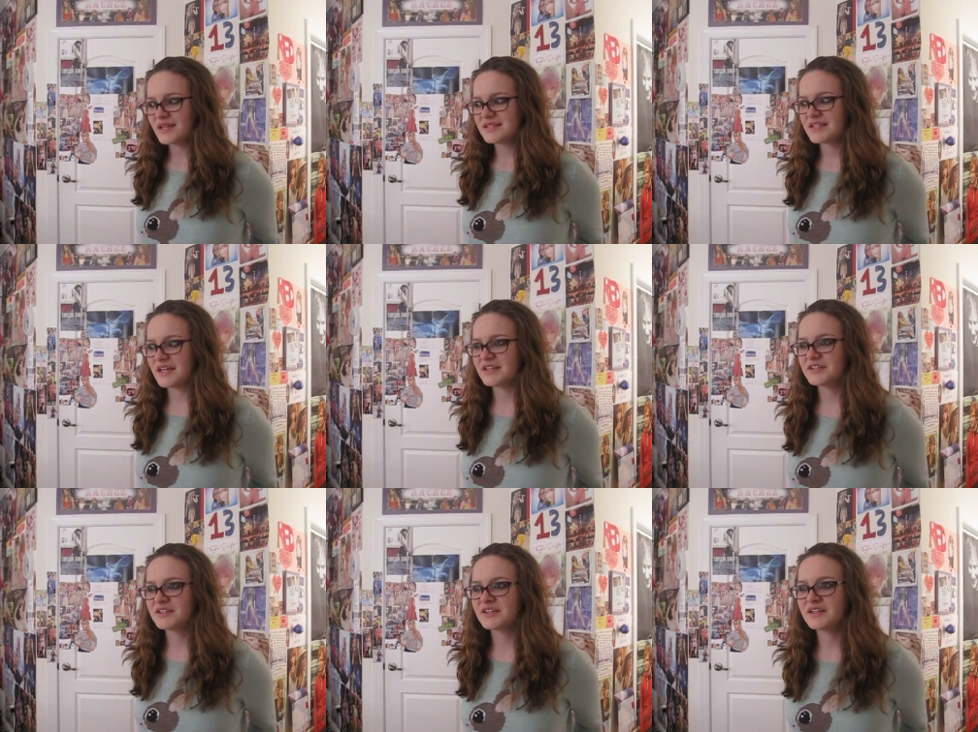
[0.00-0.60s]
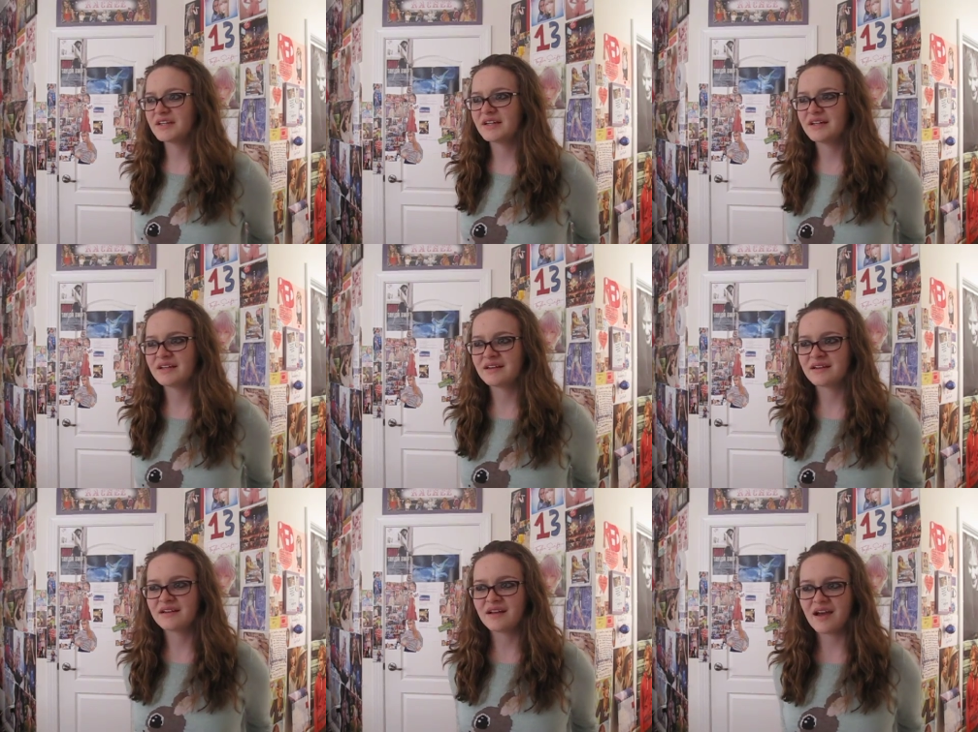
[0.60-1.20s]
Taylor
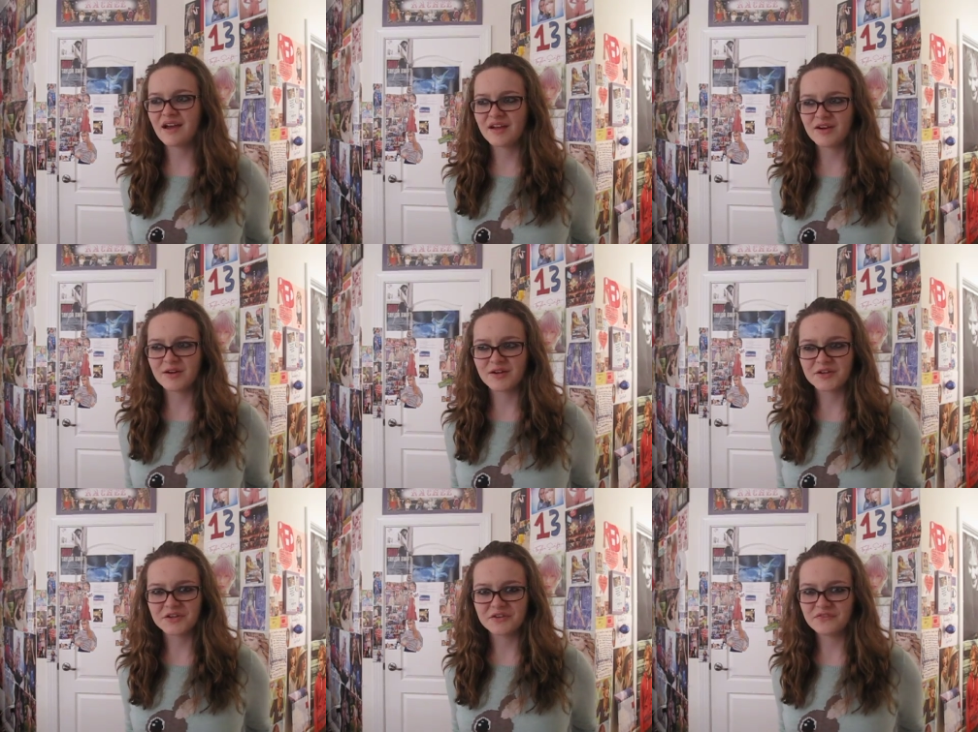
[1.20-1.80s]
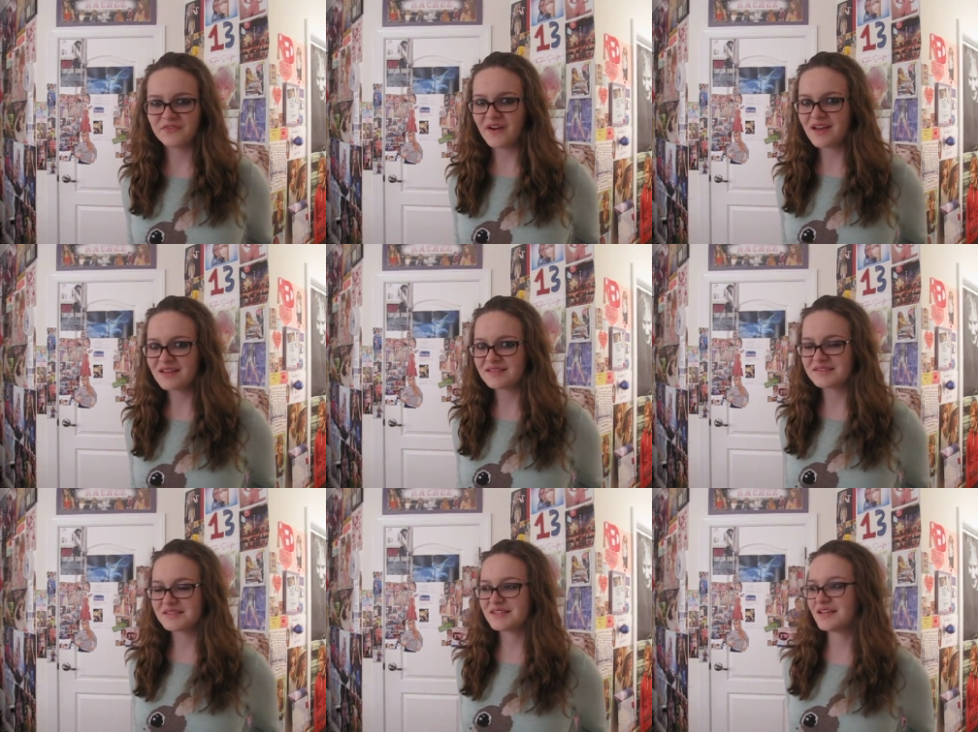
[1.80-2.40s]
and I are good
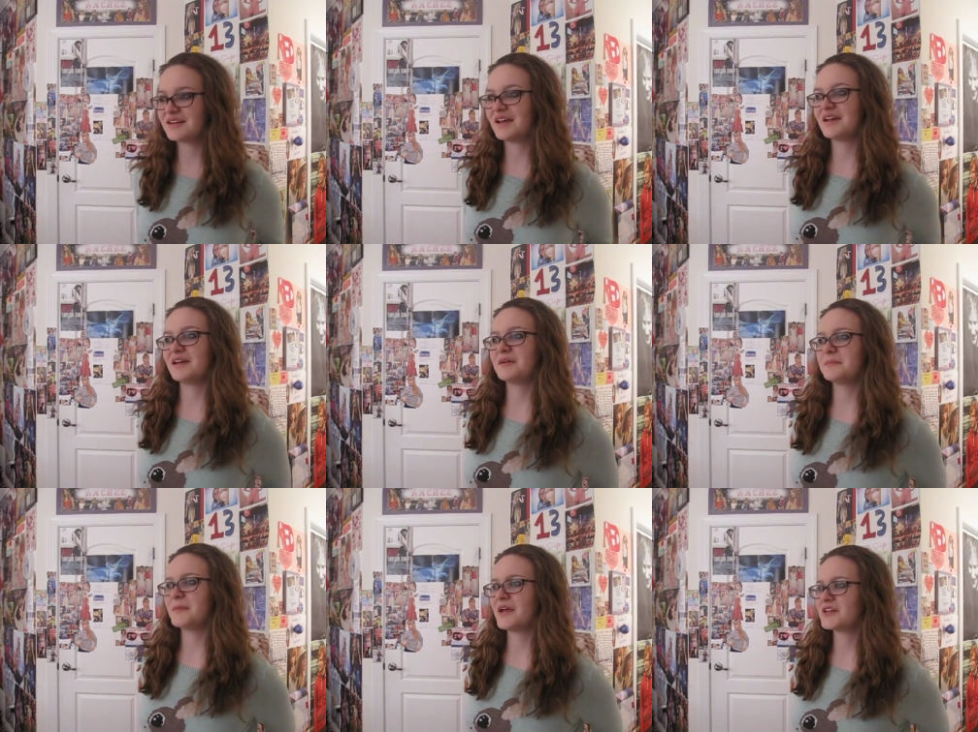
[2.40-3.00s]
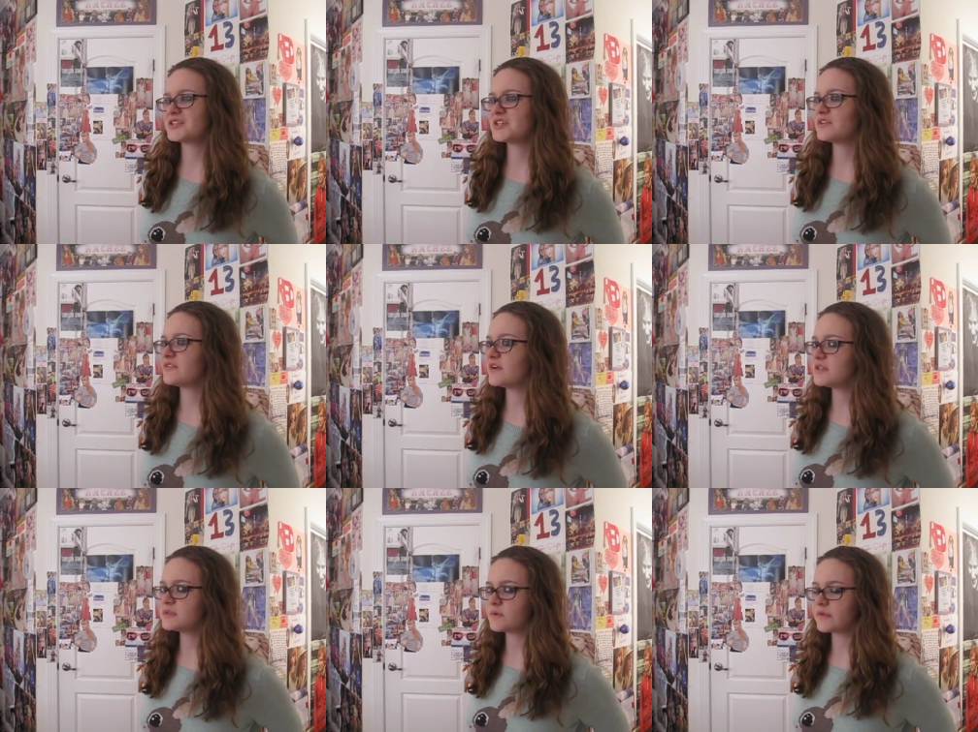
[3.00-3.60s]
friends and I'm actually
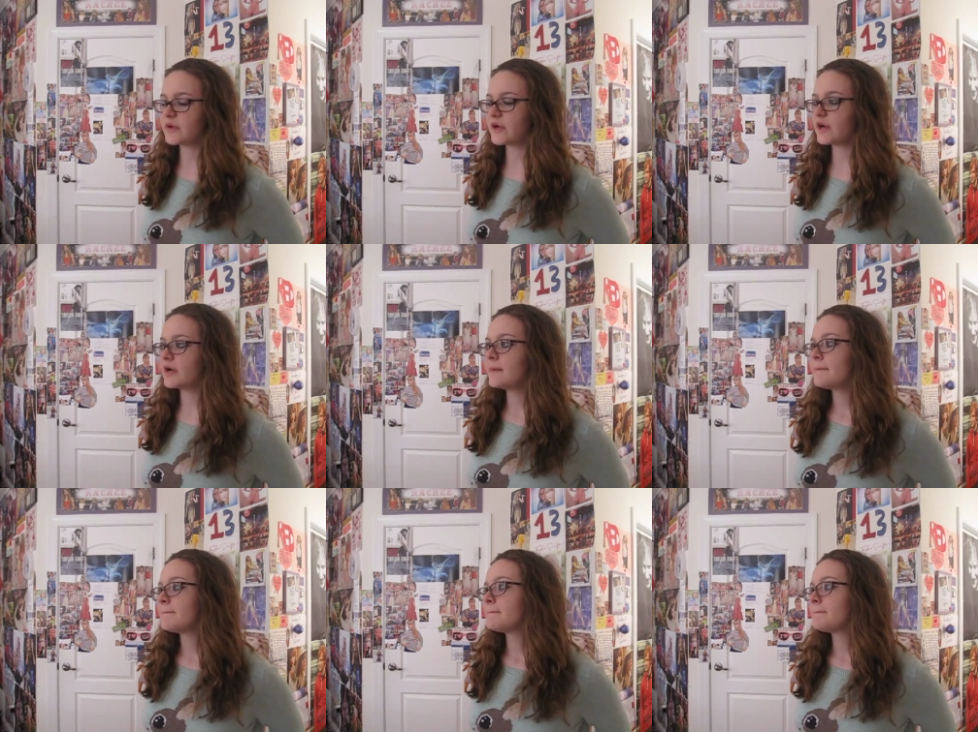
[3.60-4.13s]
friends with her.